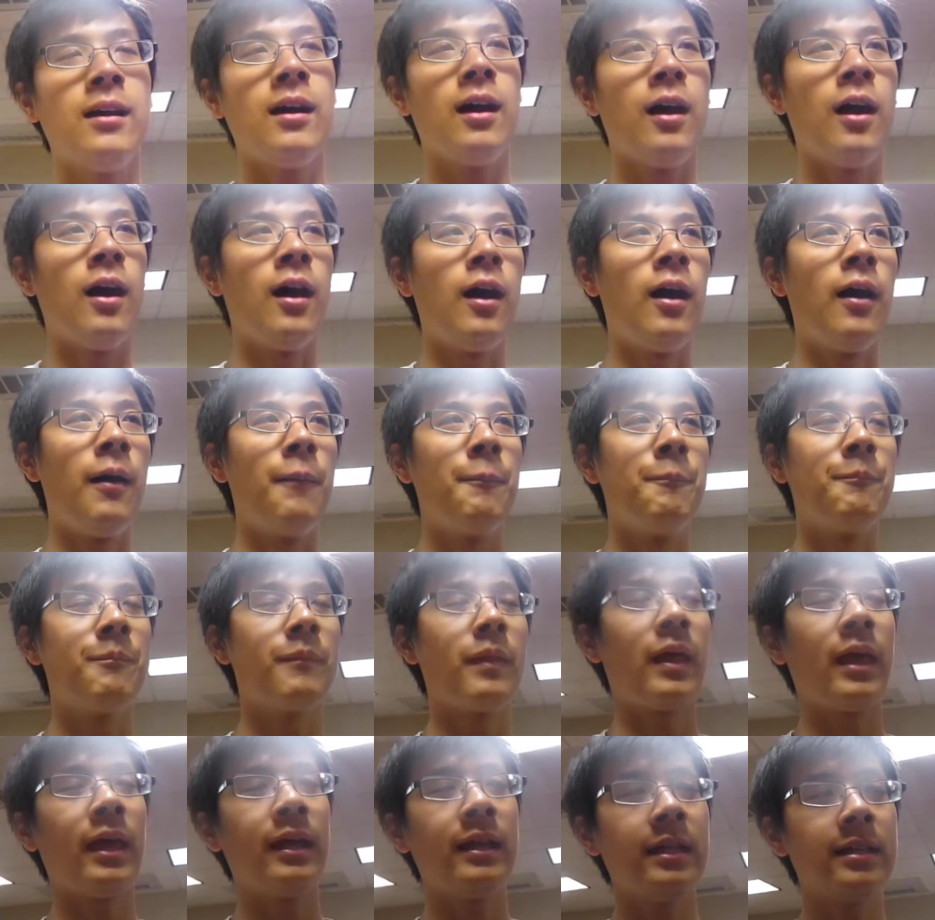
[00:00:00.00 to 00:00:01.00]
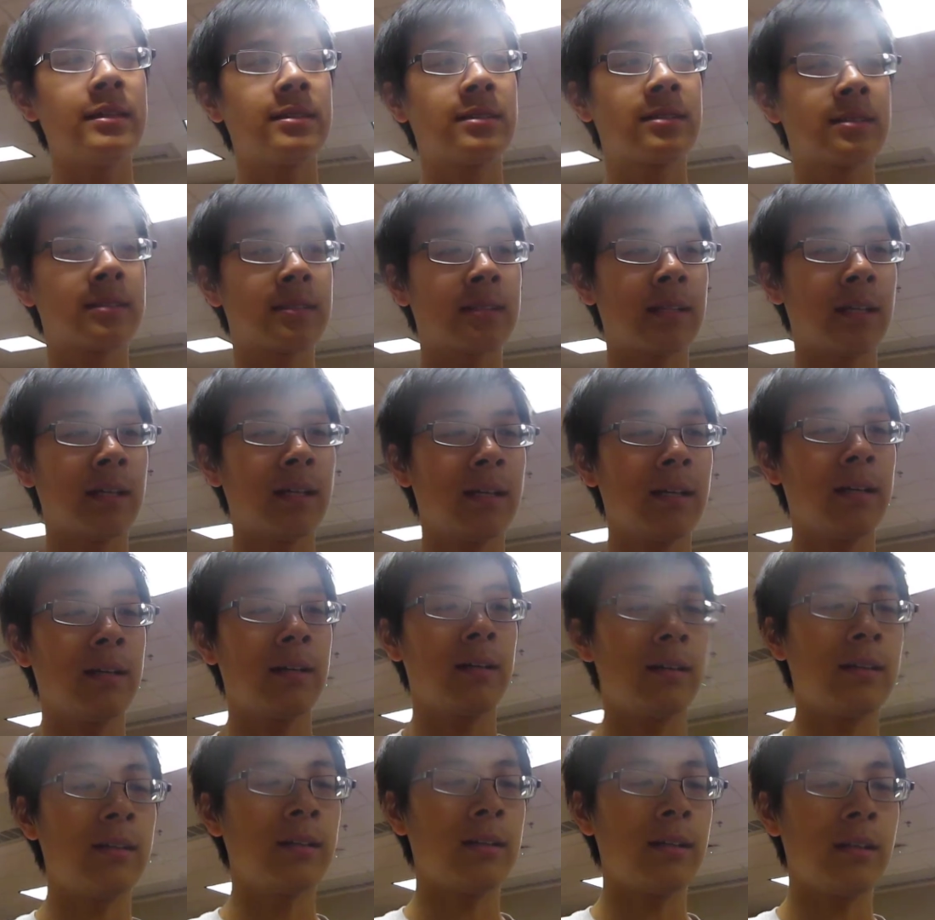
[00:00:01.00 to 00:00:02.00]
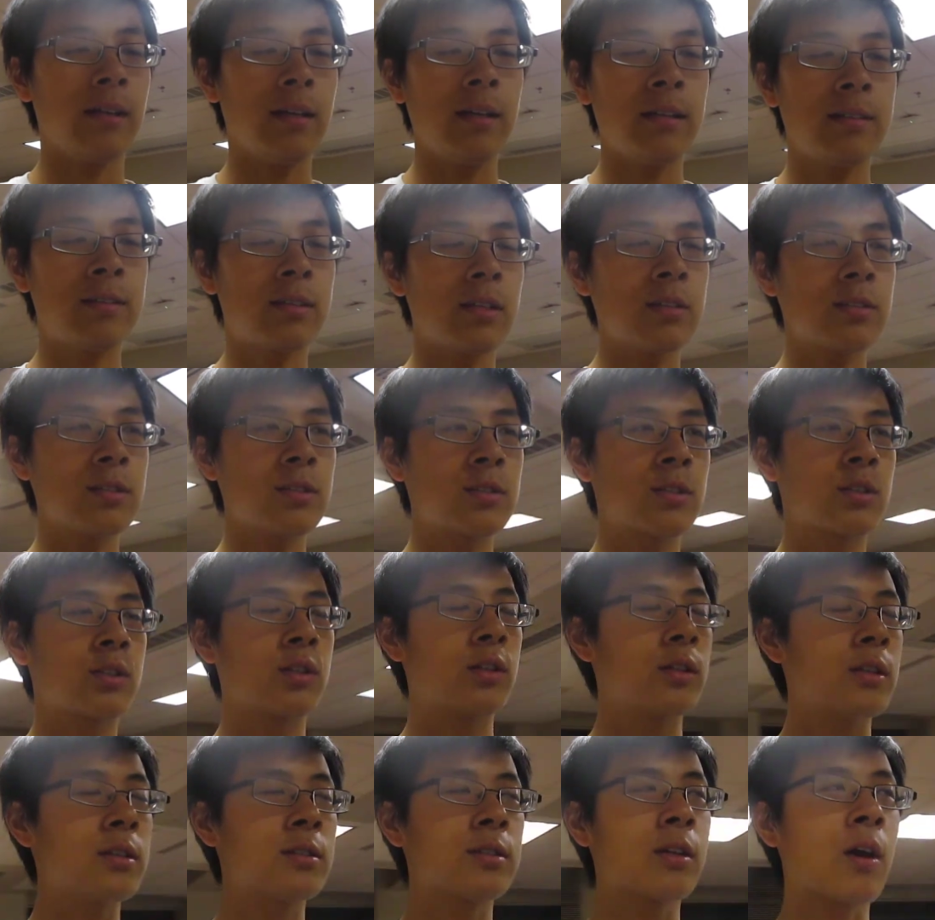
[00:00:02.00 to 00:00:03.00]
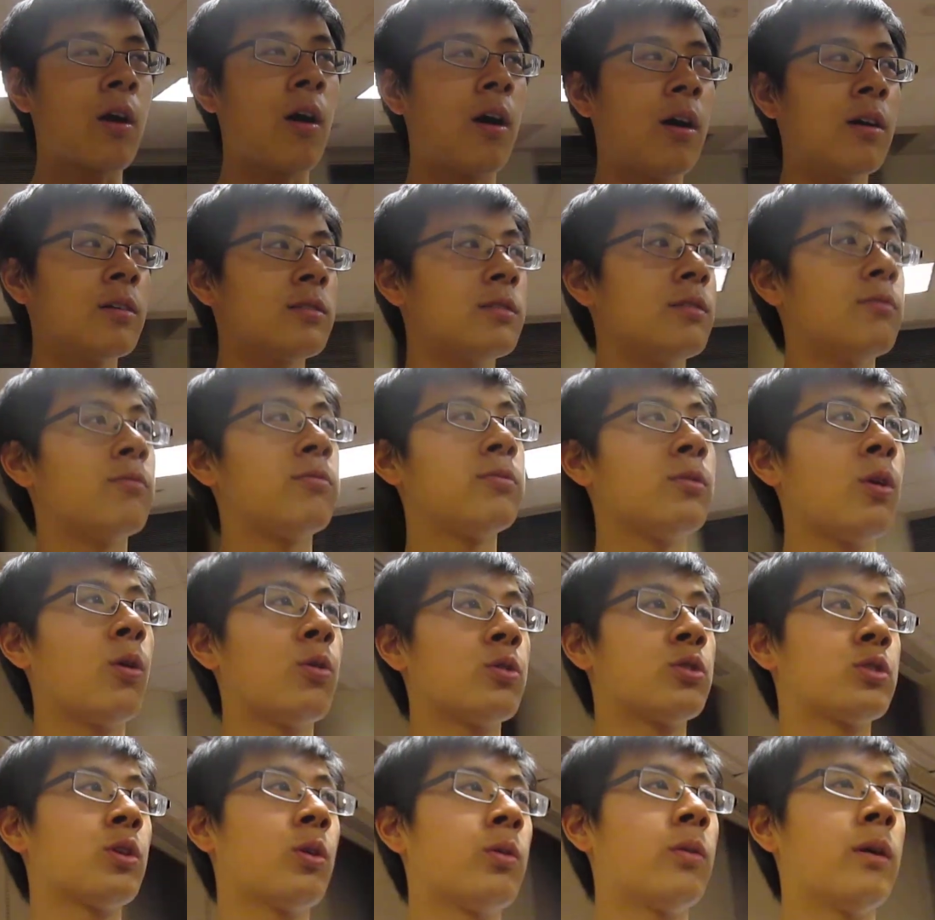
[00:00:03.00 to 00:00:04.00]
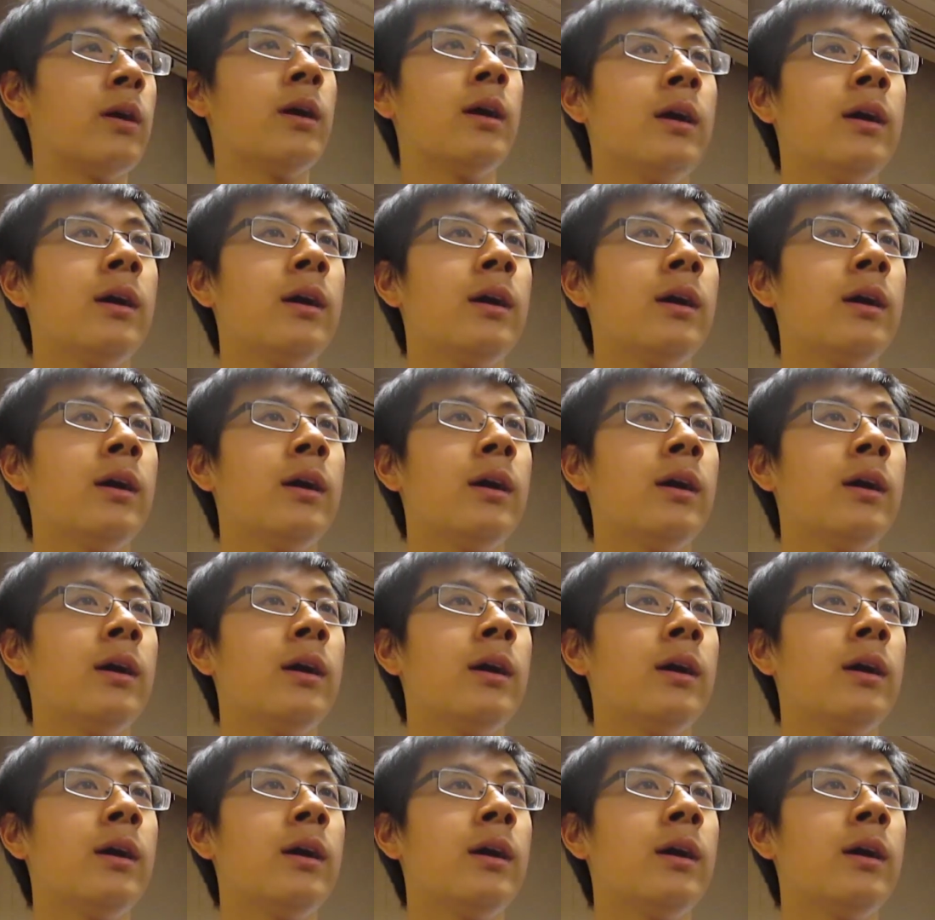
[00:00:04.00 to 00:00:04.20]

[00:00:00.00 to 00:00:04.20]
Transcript: Um, and it's, it's just this, this constant flow. So